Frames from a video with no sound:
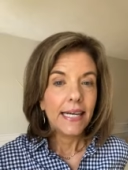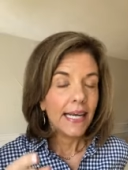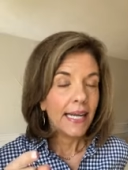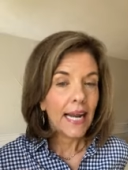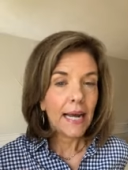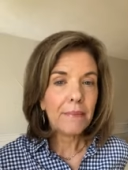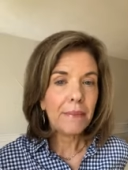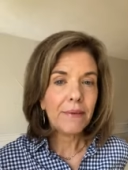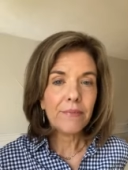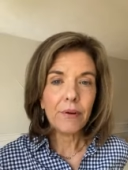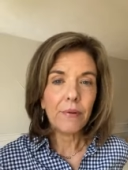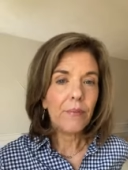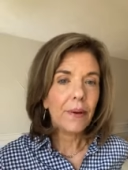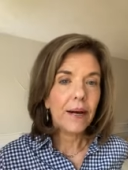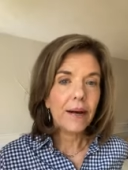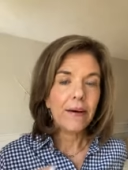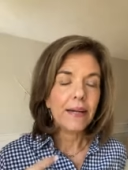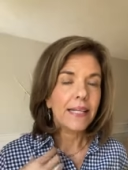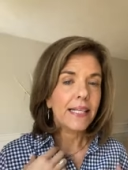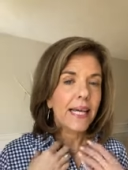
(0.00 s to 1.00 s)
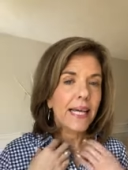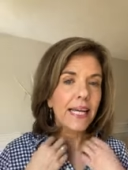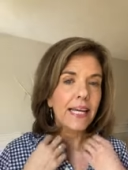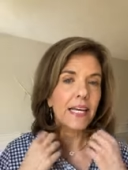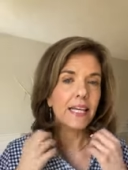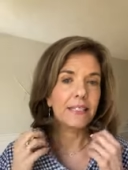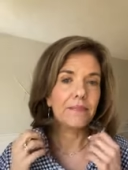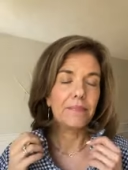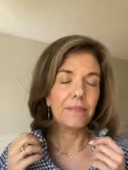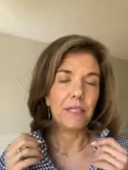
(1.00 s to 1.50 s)
And I'm even wearing like
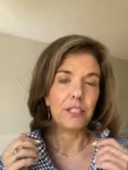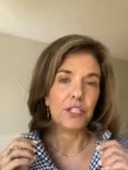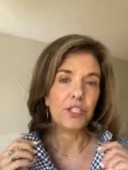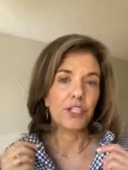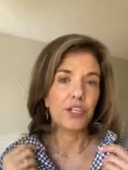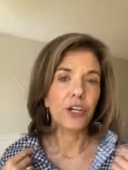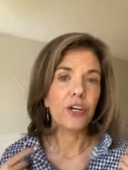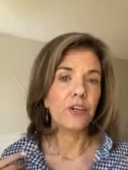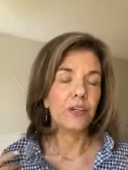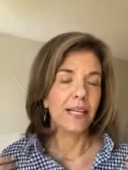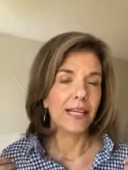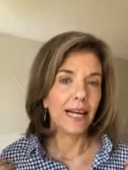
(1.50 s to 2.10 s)
a, a, shirt.